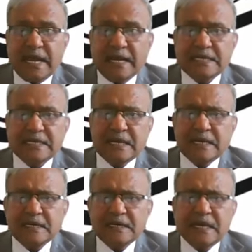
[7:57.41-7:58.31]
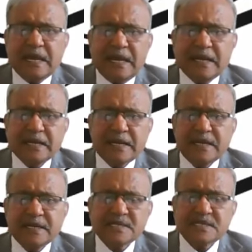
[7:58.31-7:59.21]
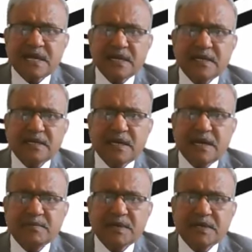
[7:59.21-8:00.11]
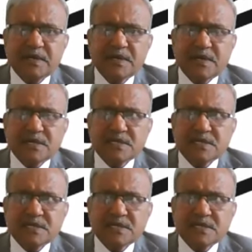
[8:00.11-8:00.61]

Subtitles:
and then day and night sat in the library,